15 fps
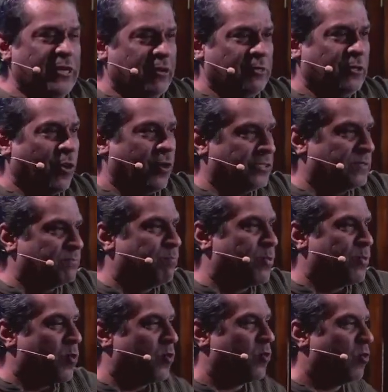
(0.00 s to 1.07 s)
doors
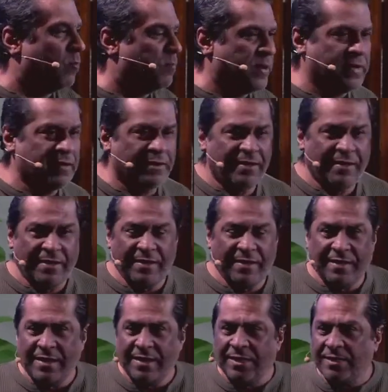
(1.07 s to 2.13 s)
broke open.
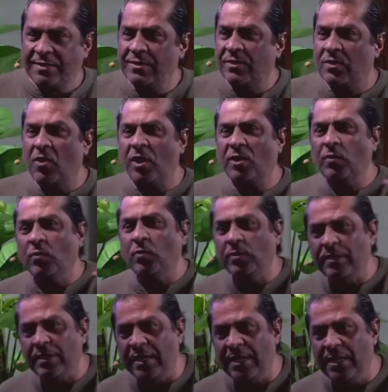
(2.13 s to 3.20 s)
Not
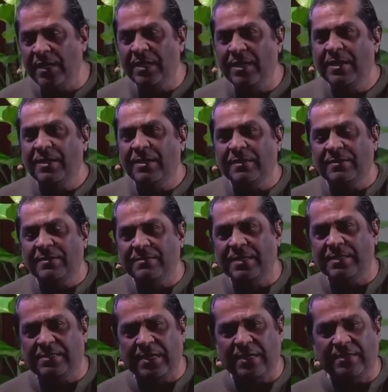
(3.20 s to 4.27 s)
only, they
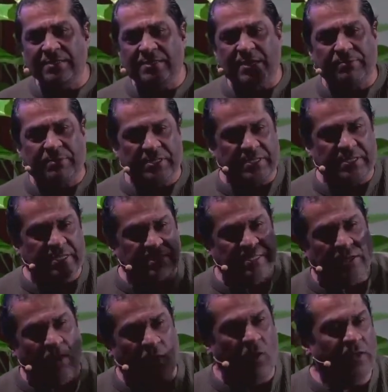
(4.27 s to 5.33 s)
said, the scripture says
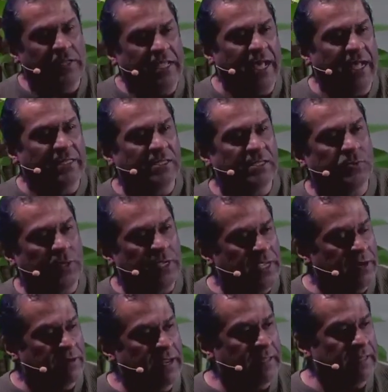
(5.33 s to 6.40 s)
that all the others were
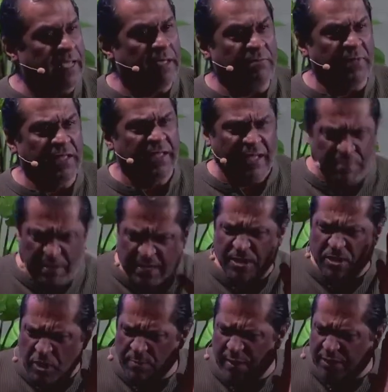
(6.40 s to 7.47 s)
hearing them. I mean, can
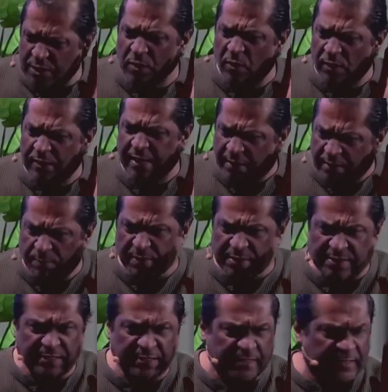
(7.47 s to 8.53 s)
you imagine all the other
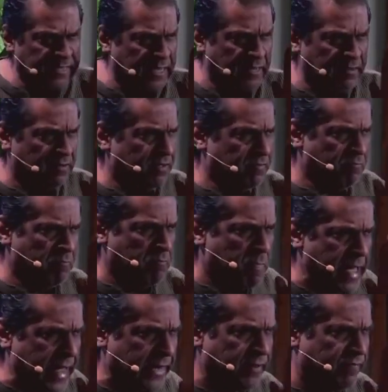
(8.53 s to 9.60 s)
prisoners are saying,
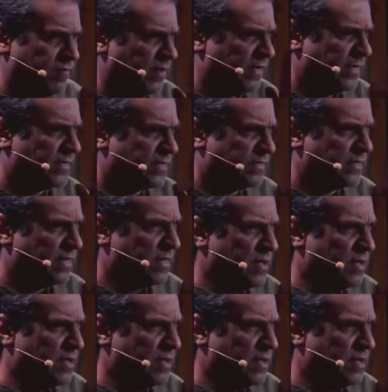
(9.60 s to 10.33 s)
mad fellas,